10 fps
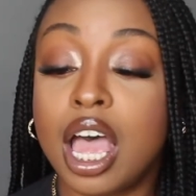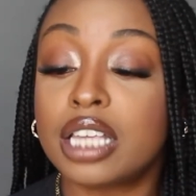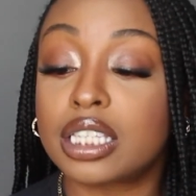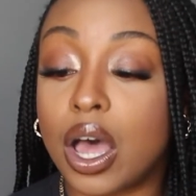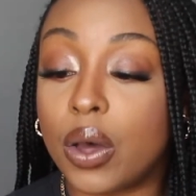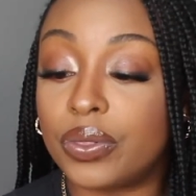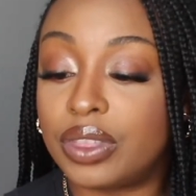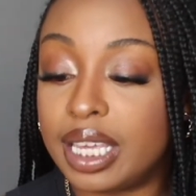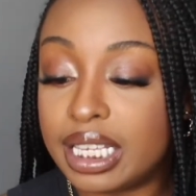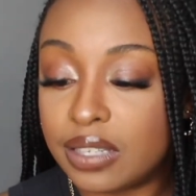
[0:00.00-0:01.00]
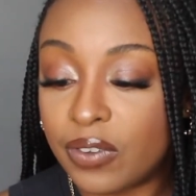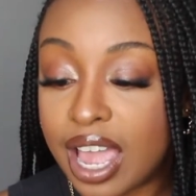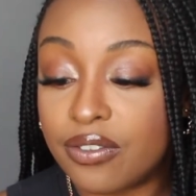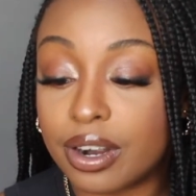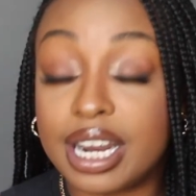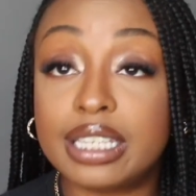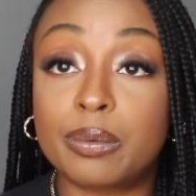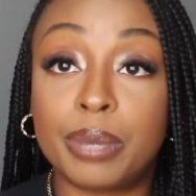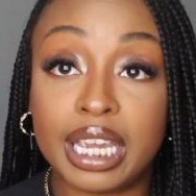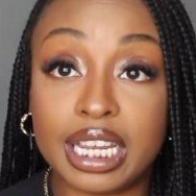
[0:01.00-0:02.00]
So this flavor
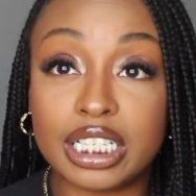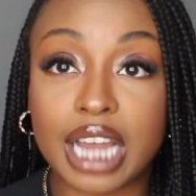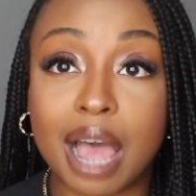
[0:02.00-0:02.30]
is peach.